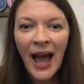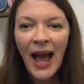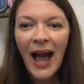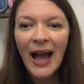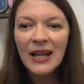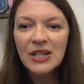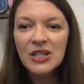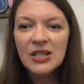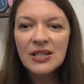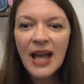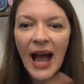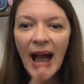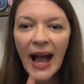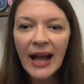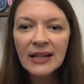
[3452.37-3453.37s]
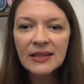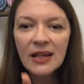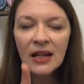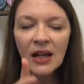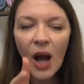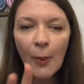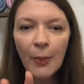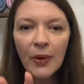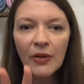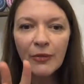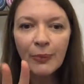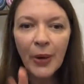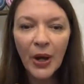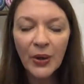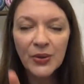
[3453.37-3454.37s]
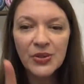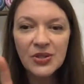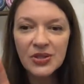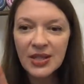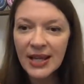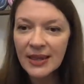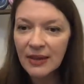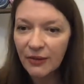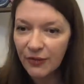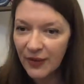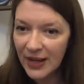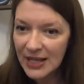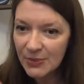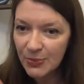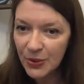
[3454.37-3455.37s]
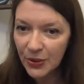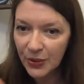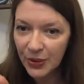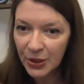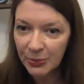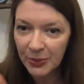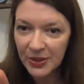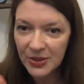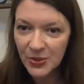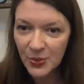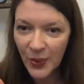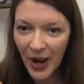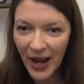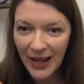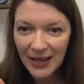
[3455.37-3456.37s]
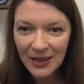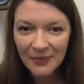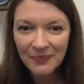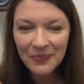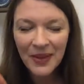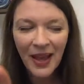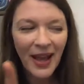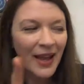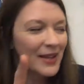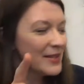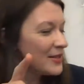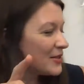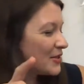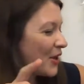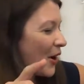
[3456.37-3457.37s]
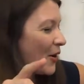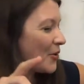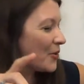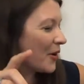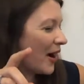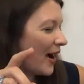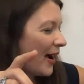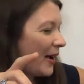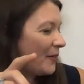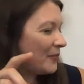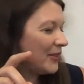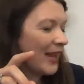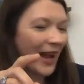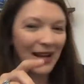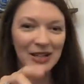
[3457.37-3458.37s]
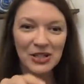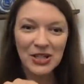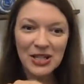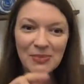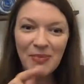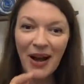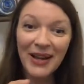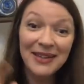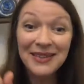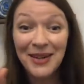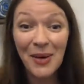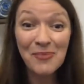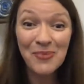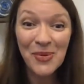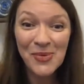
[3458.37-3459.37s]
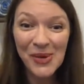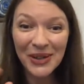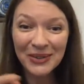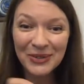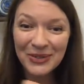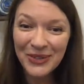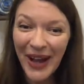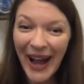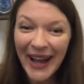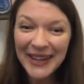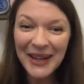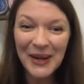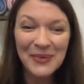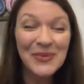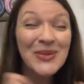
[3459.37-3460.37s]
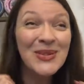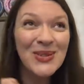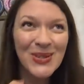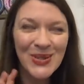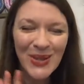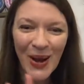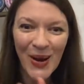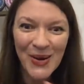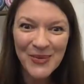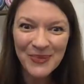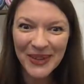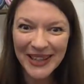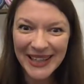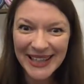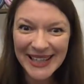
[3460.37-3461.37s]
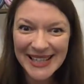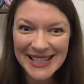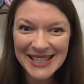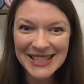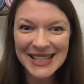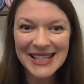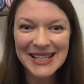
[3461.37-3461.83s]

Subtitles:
And she's had a couple of posts in the Facebook group as well. So she's my number one fan. I'm so pleased